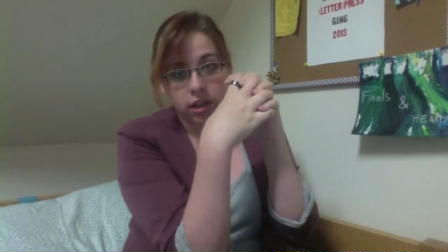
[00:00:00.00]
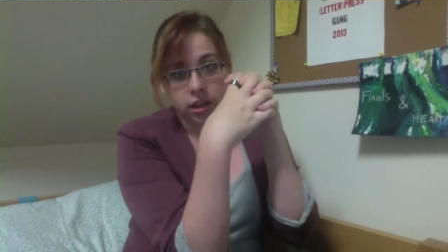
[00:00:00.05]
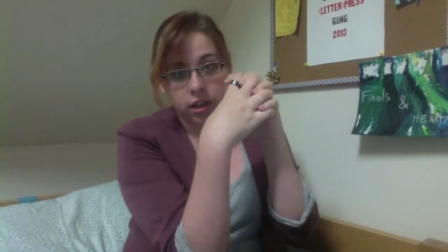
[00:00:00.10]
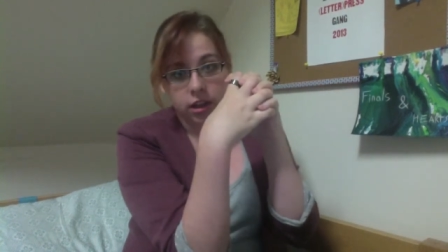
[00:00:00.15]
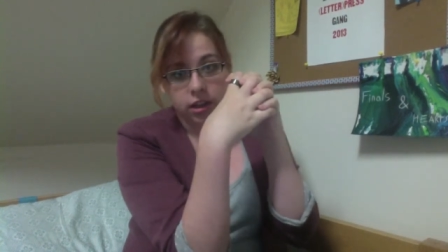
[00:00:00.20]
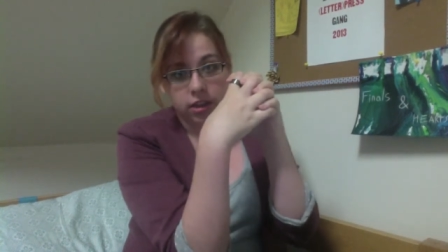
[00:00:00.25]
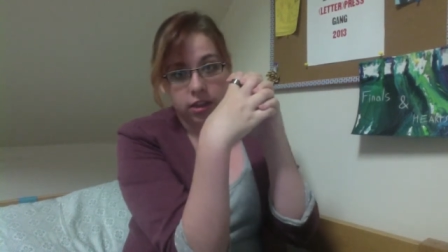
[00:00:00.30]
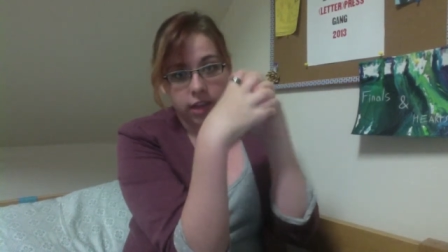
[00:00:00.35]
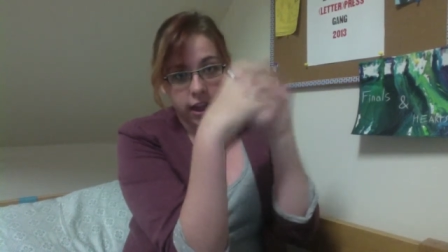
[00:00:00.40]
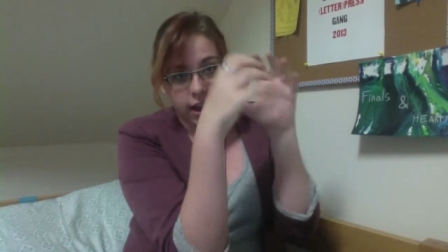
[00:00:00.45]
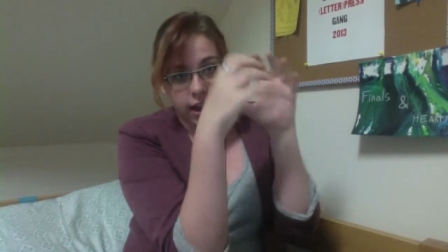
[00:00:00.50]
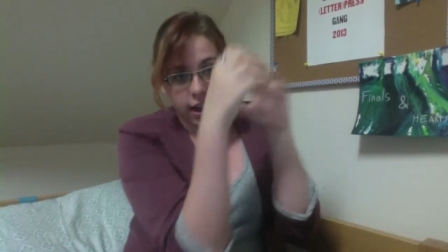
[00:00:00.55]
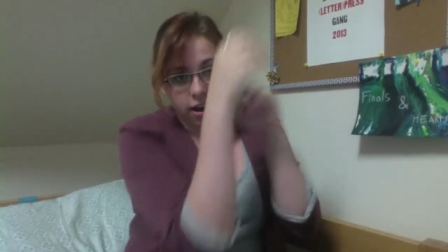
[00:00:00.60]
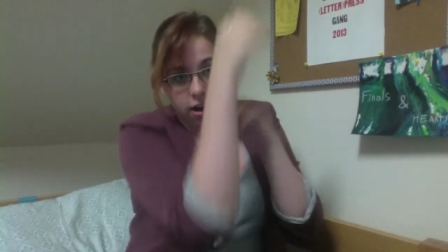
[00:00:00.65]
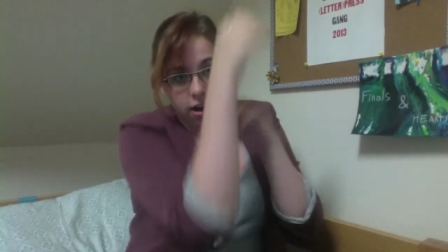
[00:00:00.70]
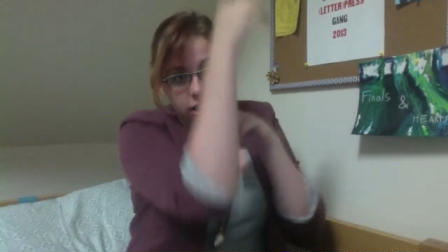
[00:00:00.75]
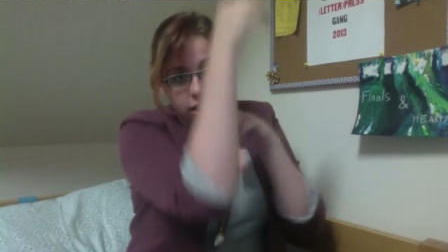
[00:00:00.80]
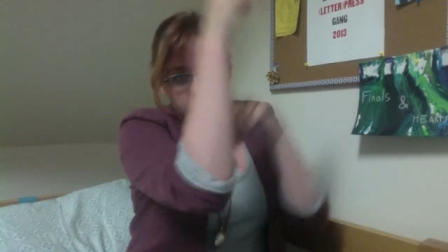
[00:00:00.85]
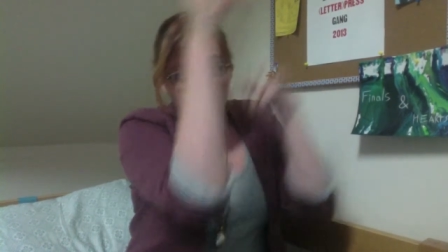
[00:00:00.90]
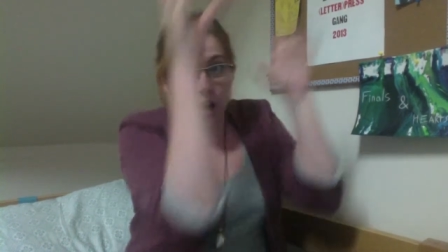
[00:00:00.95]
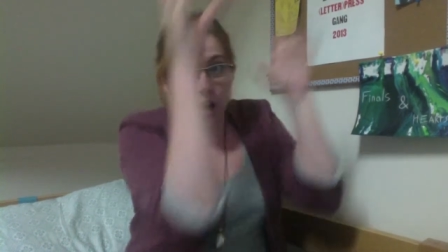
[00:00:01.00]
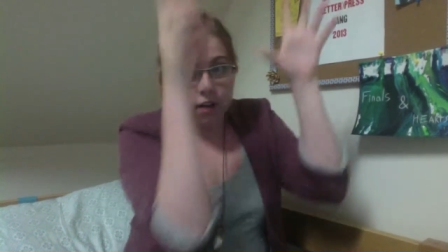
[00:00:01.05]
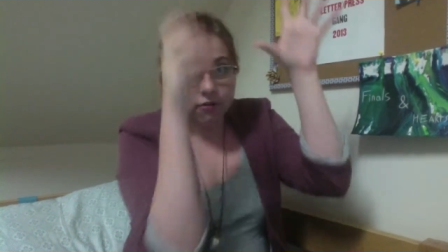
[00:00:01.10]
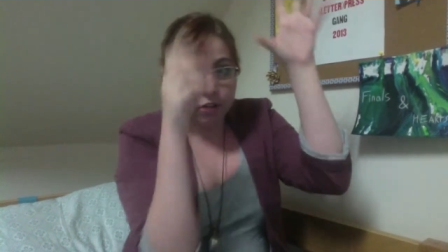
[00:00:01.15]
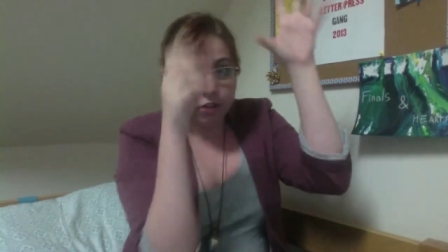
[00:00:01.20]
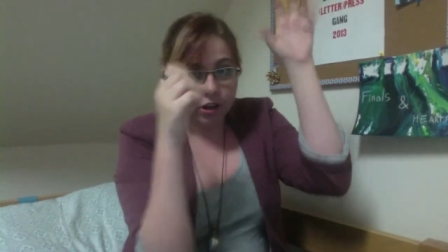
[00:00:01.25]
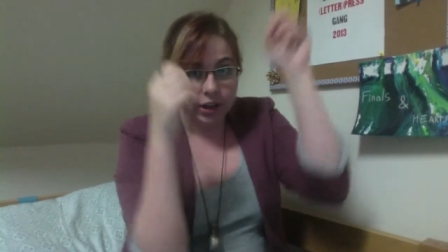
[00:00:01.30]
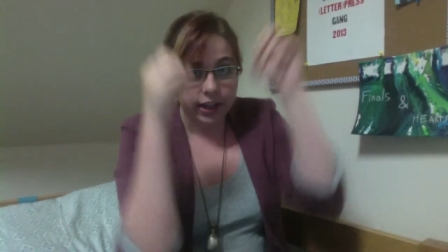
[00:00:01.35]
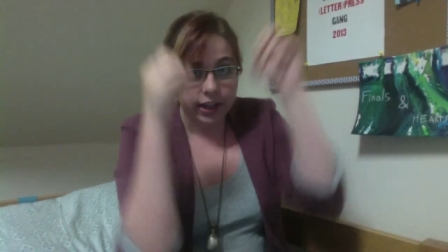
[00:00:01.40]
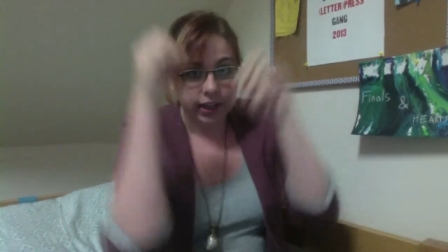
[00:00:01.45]
that are
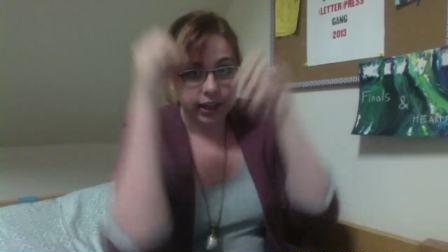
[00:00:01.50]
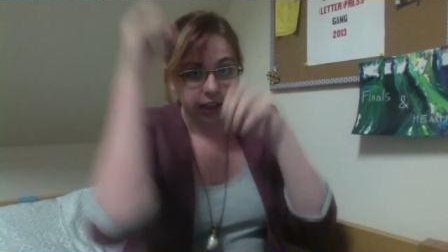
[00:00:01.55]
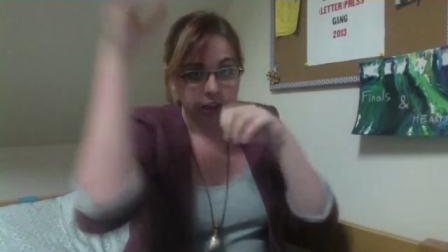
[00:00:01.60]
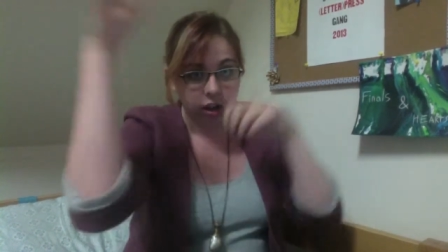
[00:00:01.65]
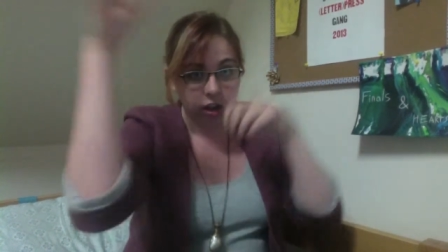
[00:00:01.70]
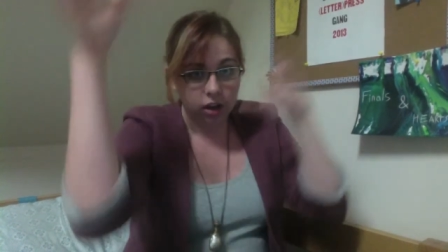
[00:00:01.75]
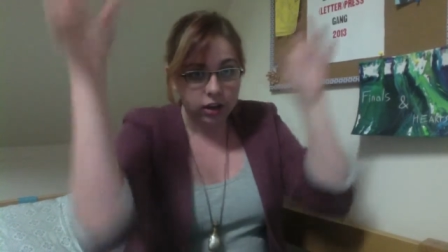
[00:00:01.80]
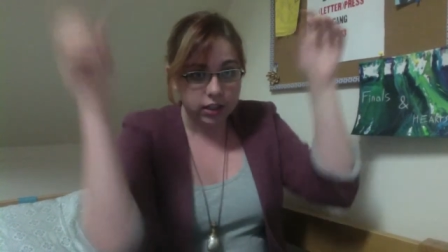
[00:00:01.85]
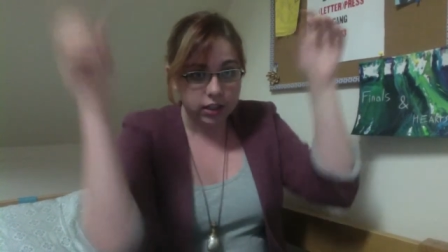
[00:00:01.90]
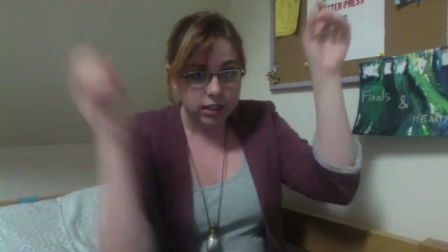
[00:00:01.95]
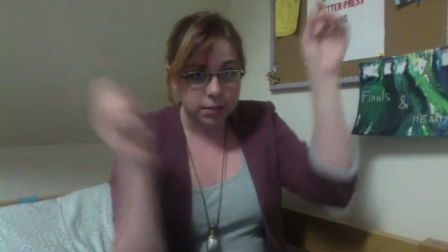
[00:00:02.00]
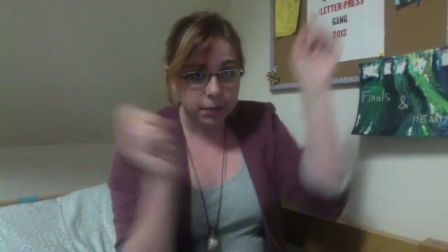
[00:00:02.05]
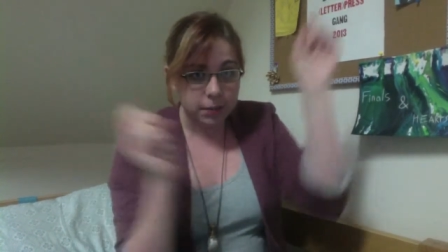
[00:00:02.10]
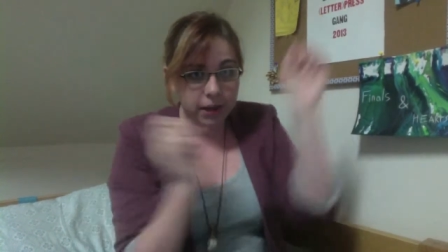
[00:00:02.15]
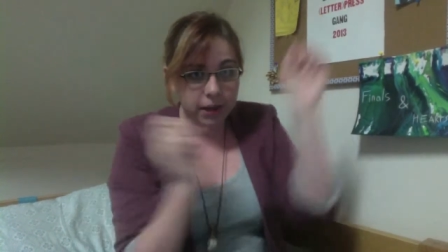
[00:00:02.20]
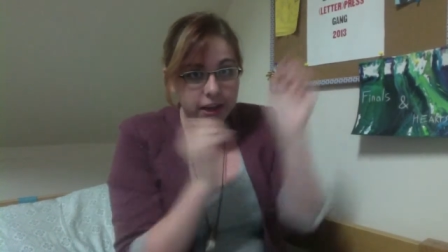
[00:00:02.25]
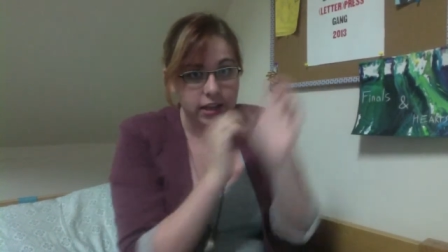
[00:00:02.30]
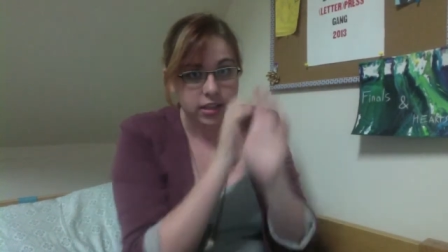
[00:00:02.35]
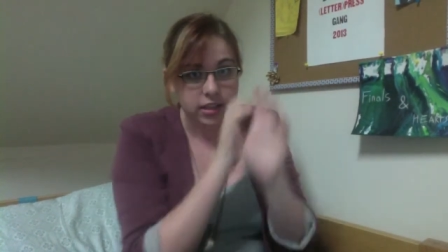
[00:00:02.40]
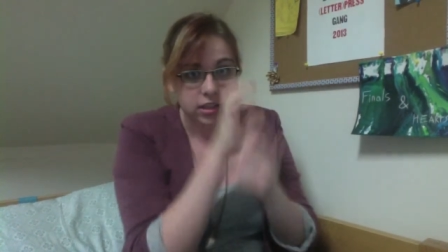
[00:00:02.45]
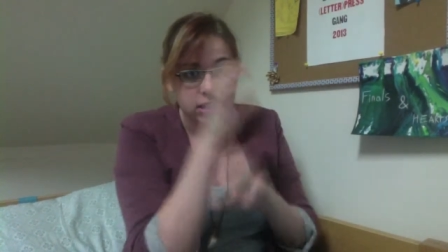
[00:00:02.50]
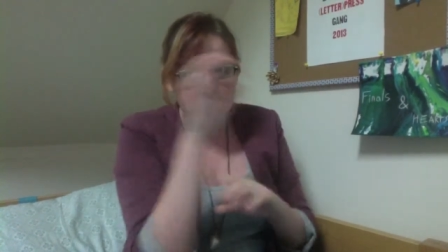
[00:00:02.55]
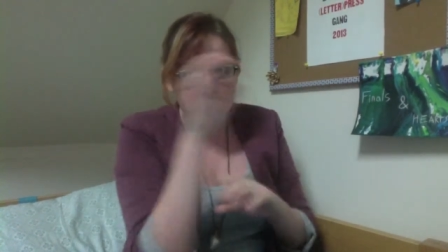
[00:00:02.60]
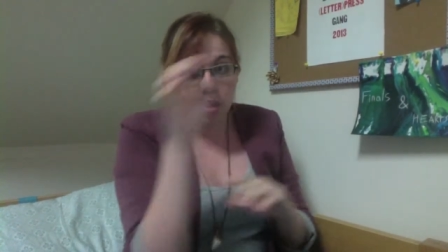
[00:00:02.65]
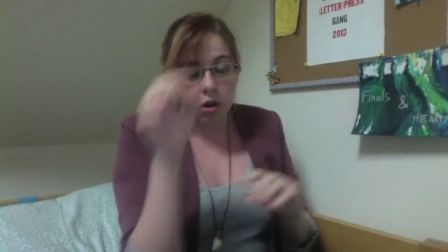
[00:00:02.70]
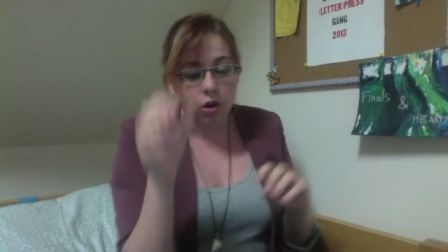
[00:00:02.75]
covered in long spikes